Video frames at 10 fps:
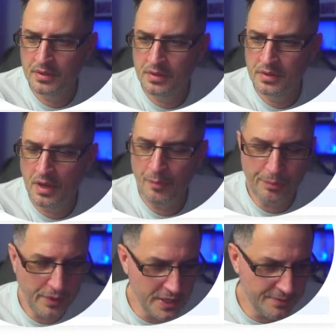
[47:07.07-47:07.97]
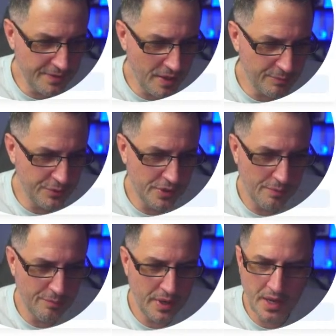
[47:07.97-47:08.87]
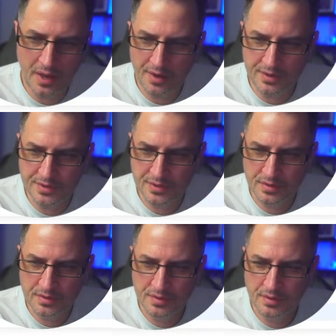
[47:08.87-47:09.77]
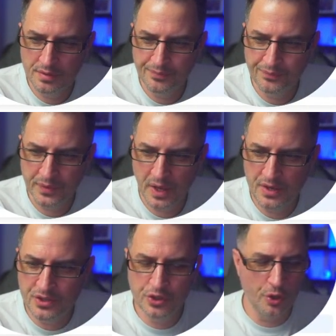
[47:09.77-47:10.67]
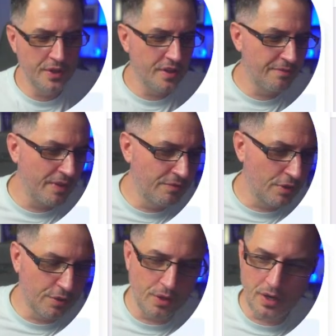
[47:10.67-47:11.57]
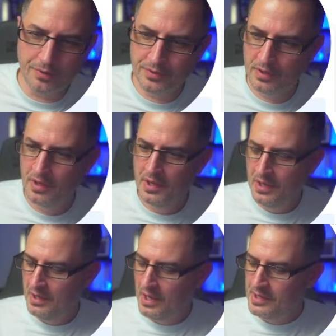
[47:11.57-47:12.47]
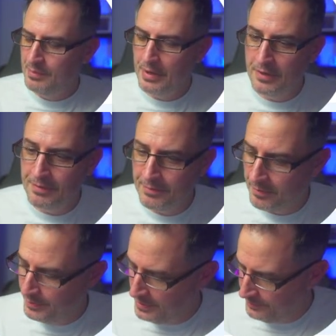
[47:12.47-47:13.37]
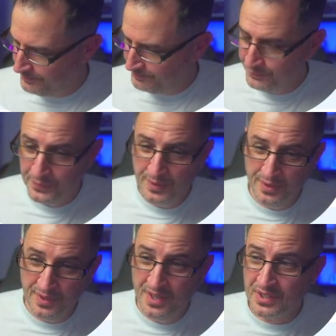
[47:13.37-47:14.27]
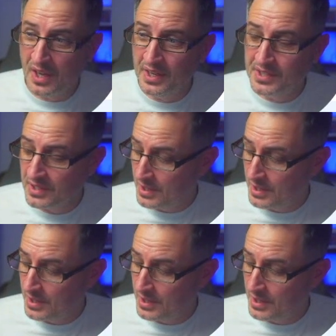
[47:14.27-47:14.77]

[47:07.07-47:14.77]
a place for them to come and enjoy their favorite craft. And the benefit for me is I get to ask